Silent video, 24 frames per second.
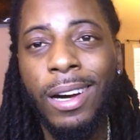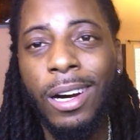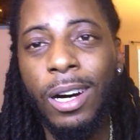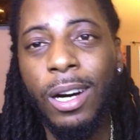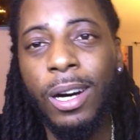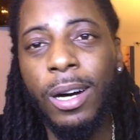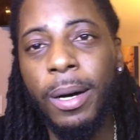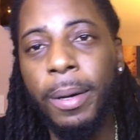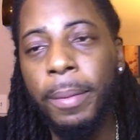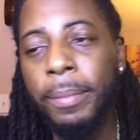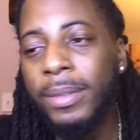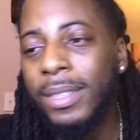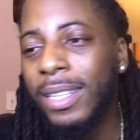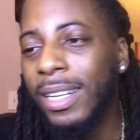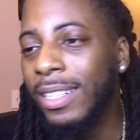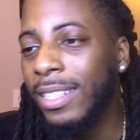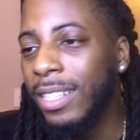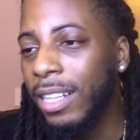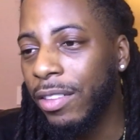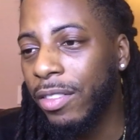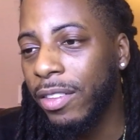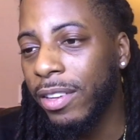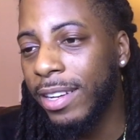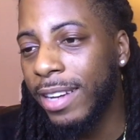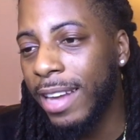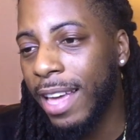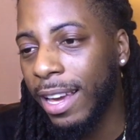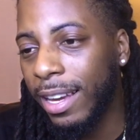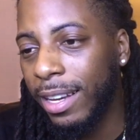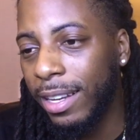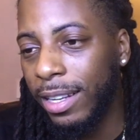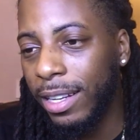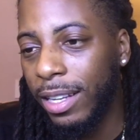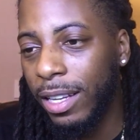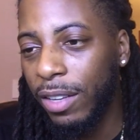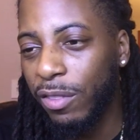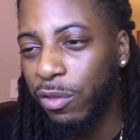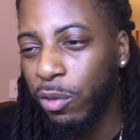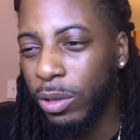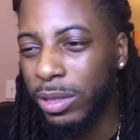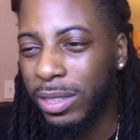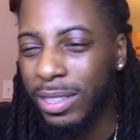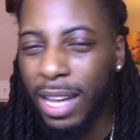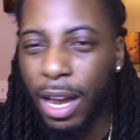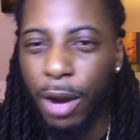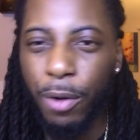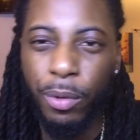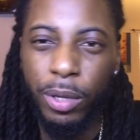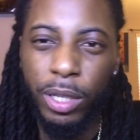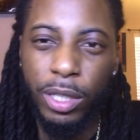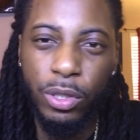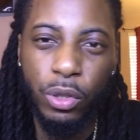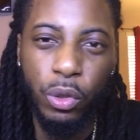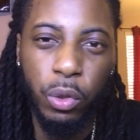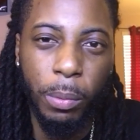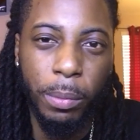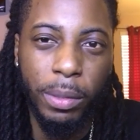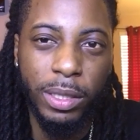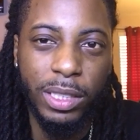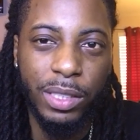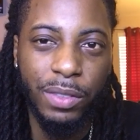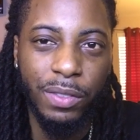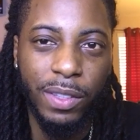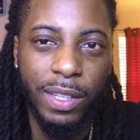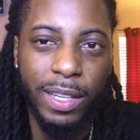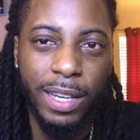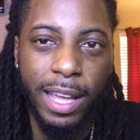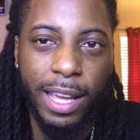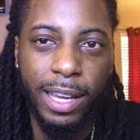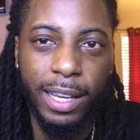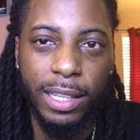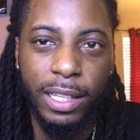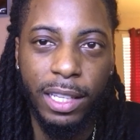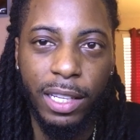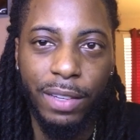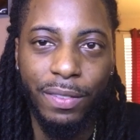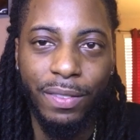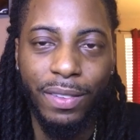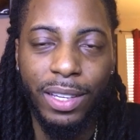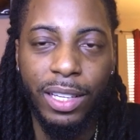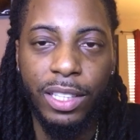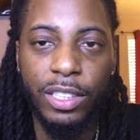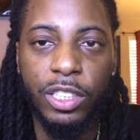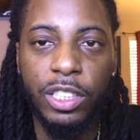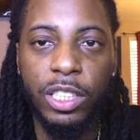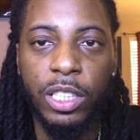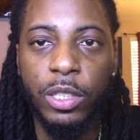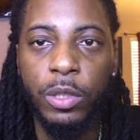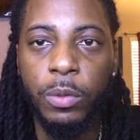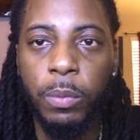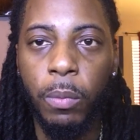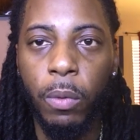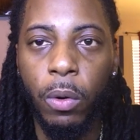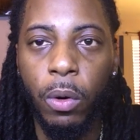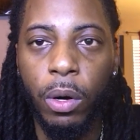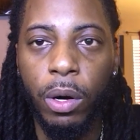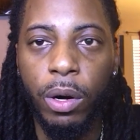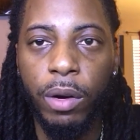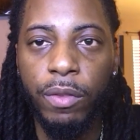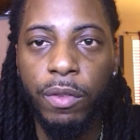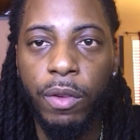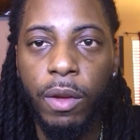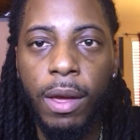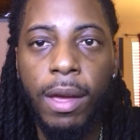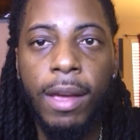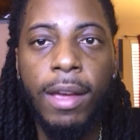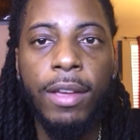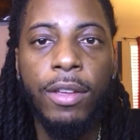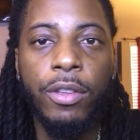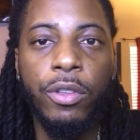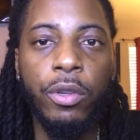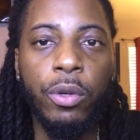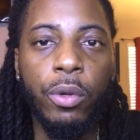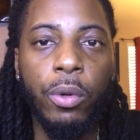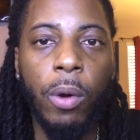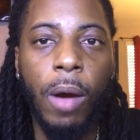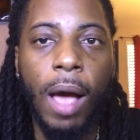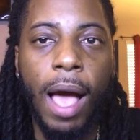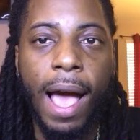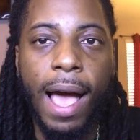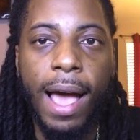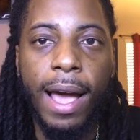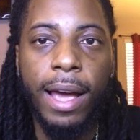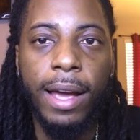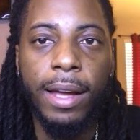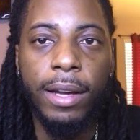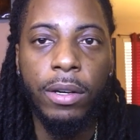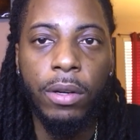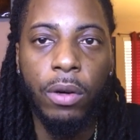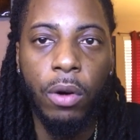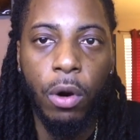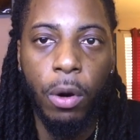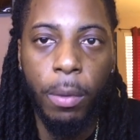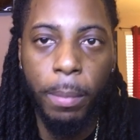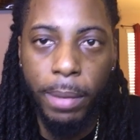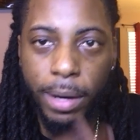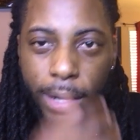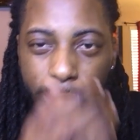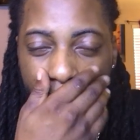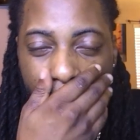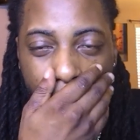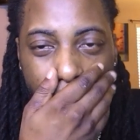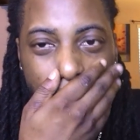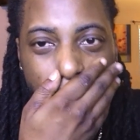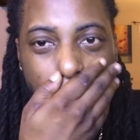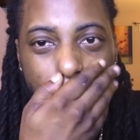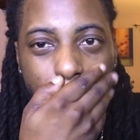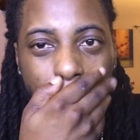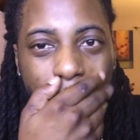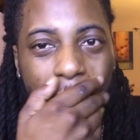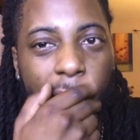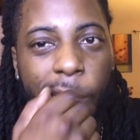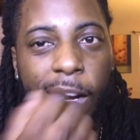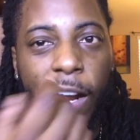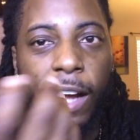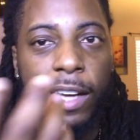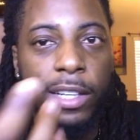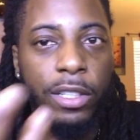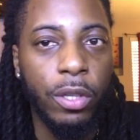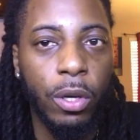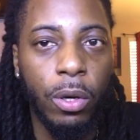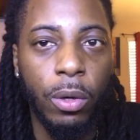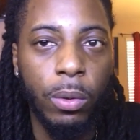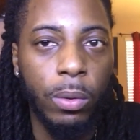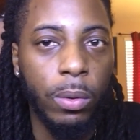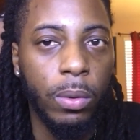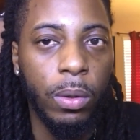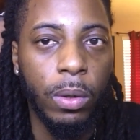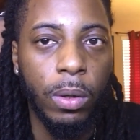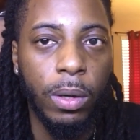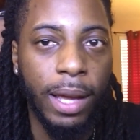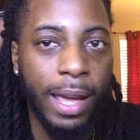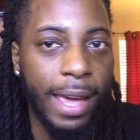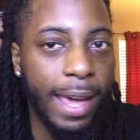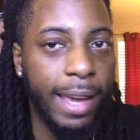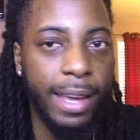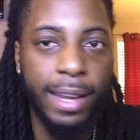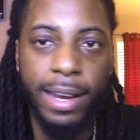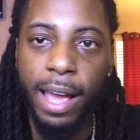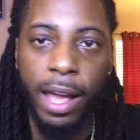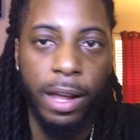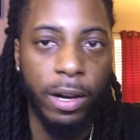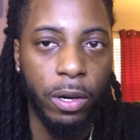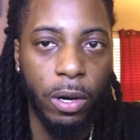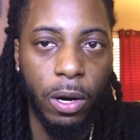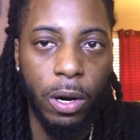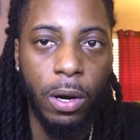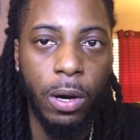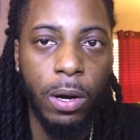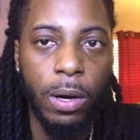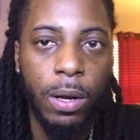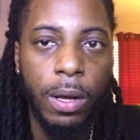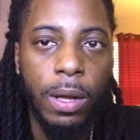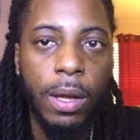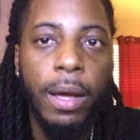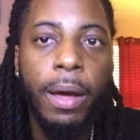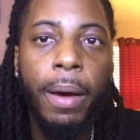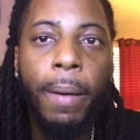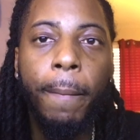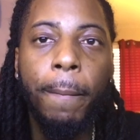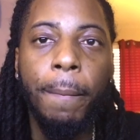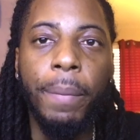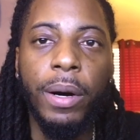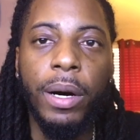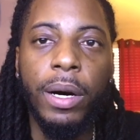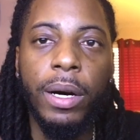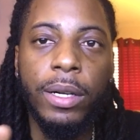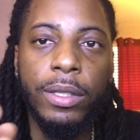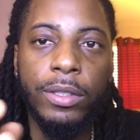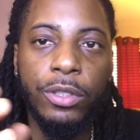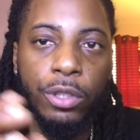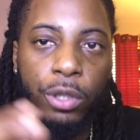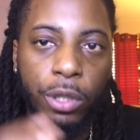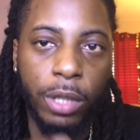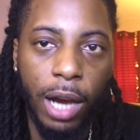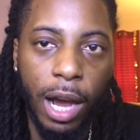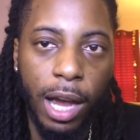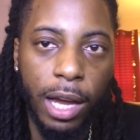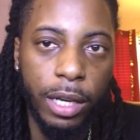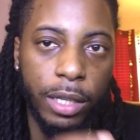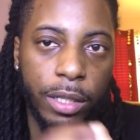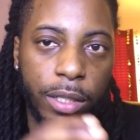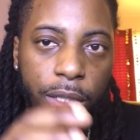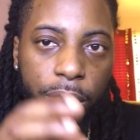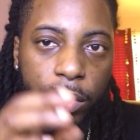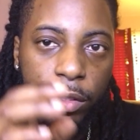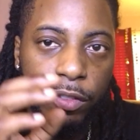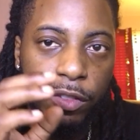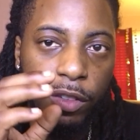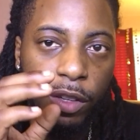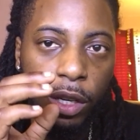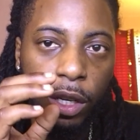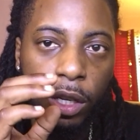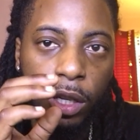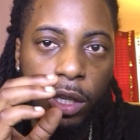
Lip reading: The another negative was not really too much of a negative. It's just more of, you had harmonizing that I don't hate at all, but you kind of